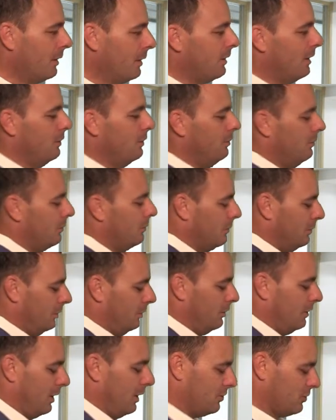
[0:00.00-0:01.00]
Then
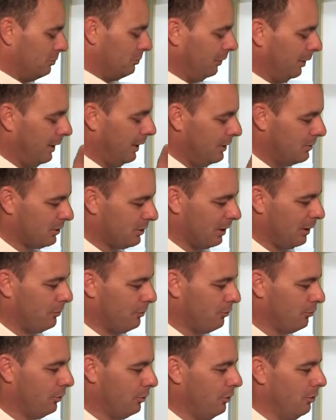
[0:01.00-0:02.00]
you get some leads that come
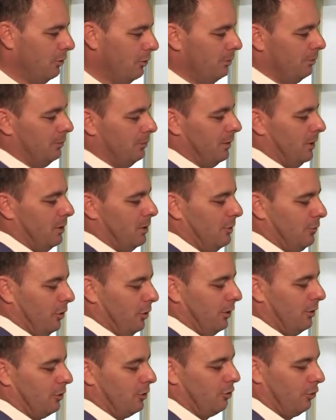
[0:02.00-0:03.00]
through. Then you've
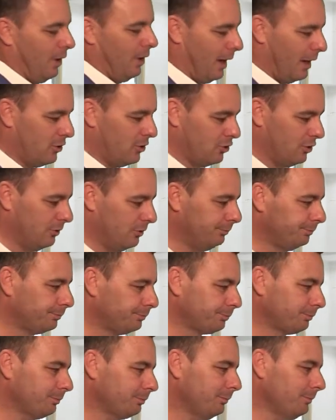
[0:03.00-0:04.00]
got the creation.
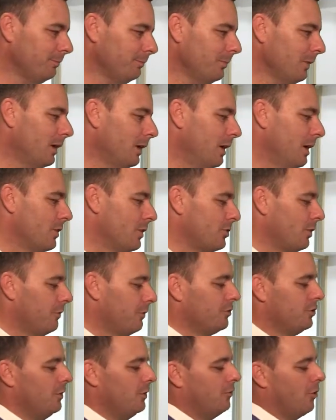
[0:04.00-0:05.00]
So
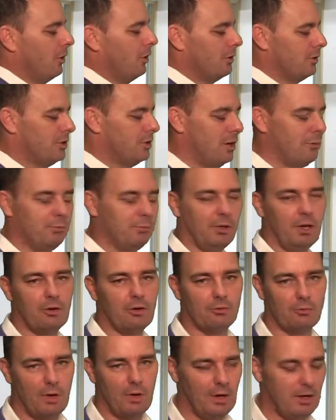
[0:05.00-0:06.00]
obviously you've got the template
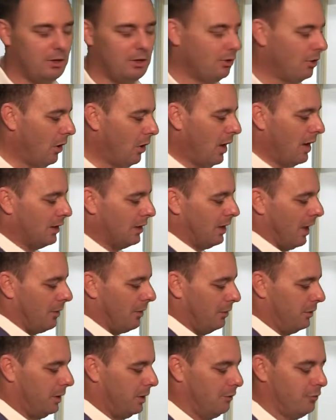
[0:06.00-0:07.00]
already. You know how to
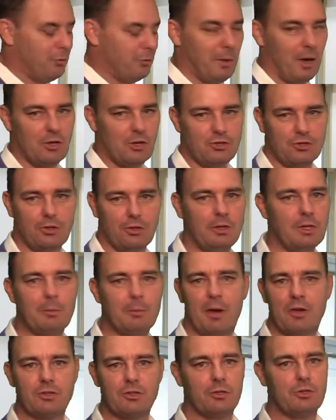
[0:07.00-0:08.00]
gather the information, and you
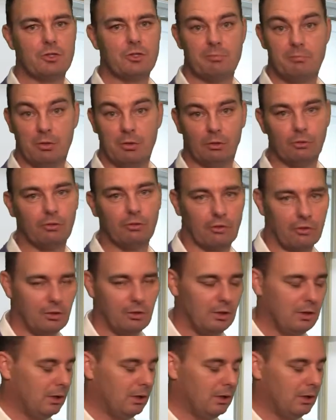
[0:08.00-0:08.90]
basically just build it.